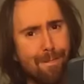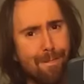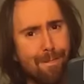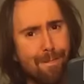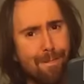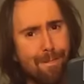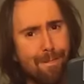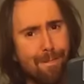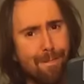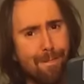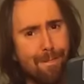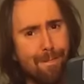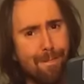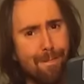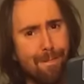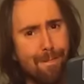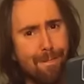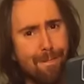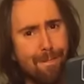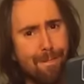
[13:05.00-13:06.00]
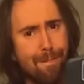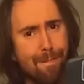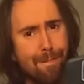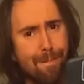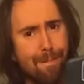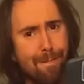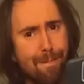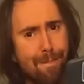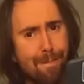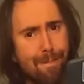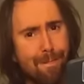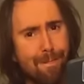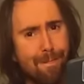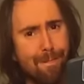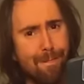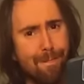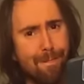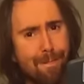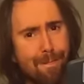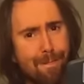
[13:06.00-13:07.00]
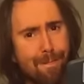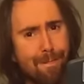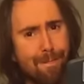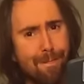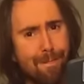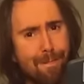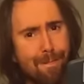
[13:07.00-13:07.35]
No one is speaking in this clip.